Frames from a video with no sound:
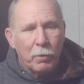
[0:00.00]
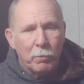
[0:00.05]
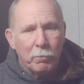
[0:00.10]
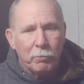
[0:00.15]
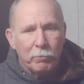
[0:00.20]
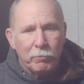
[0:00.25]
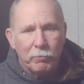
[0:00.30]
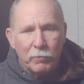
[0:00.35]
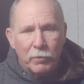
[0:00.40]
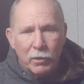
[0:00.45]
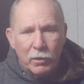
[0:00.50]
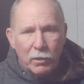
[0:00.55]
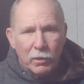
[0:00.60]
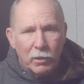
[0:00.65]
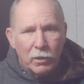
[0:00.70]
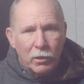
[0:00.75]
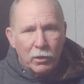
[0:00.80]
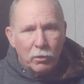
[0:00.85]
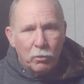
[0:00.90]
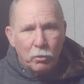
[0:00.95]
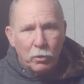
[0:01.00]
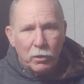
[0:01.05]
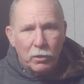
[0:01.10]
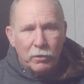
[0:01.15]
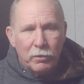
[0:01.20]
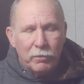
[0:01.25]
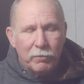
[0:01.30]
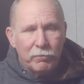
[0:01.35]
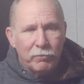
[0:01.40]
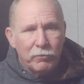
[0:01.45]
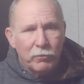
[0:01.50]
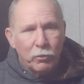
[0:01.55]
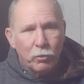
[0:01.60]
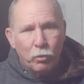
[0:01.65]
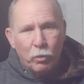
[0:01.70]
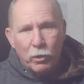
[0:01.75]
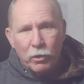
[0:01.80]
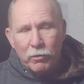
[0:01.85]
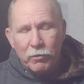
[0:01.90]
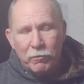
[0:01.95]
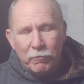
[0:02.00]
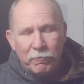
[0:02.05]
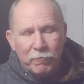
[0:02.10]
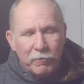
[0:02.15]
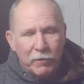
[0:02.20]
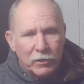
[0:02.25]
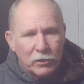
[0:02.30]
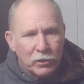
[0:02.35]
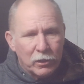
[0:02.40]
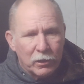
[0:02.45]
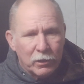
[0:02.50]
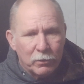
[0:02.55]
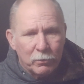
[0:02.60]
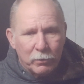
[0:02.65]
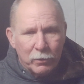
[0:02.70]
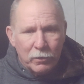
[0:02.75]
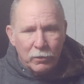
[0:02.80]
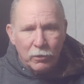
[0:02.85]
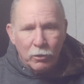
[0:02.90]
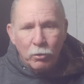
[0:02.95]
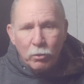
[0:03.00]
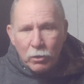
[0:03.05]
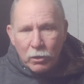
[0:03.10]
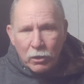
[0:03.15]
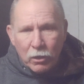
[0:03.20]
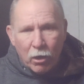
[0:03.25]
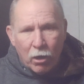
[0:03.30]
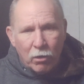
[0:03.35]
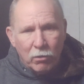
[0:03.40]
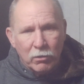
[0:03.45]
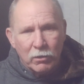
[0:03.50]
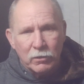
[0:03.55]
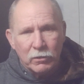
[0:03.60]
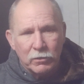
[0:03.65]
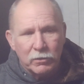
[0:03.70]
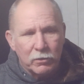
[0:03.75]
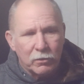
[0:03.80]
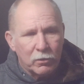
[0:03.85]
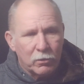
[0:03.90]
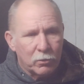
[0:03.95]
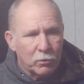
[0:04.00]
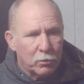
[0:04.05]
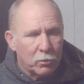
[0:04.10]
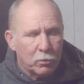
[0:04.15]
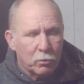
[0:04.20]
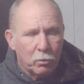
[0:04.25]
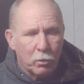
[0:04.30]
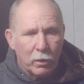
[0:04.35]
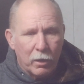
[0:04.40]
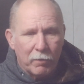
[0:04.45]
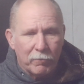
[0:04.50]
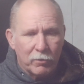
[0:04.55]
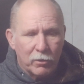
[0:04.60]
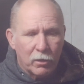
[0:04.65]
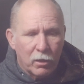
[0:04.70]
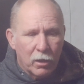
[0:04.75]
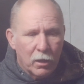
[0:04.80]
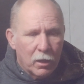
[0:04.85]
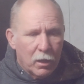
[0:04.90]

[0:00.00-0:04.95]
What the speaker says: them with where they're fishing, with lure colors or whatever.